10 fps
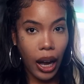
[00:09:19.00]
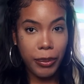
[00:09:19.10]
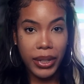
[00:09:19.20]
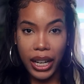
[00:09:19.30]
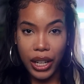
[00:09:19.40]

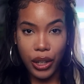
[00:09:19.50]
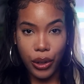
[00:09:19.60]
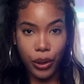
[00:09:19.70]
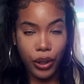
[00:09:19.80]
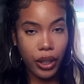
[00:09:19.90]
I'm telling
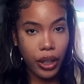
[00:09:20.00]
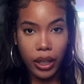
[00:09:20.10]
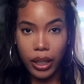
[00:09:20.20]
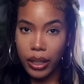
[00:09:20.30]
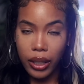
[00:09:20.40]
you,
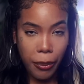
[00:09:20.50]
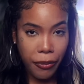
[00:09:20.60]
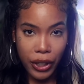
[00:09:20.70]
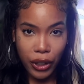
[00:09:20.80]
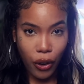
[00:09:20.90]

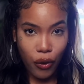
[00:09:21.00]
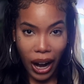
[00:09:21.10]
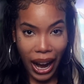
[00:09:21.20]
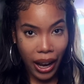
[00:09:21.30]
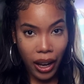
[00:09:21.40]
something's not
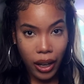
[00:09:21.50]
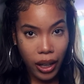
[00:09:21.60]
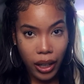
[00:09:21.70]
right.